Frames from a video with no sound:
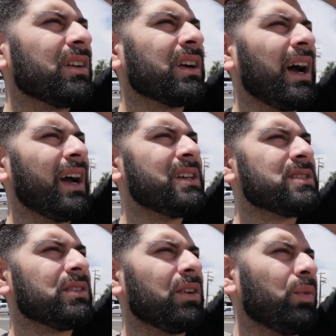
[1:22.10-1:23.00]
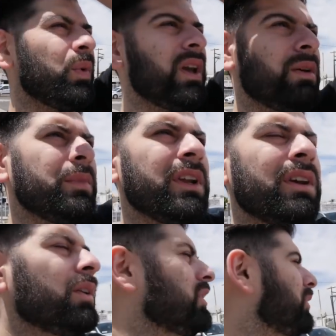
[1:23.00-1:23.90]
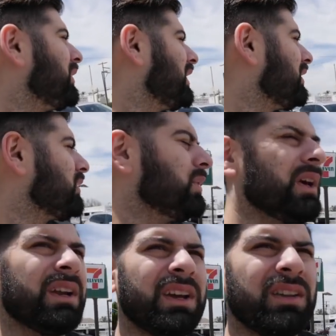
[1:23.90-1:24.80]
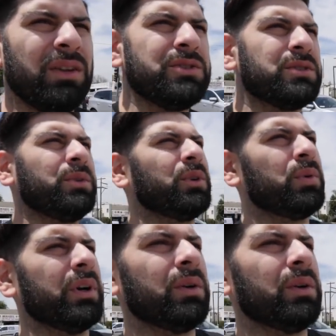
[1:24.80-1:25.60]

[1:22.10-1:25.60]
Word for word: Qias. Wait a minute. Hold up. We gotta we gotta get closer real quick.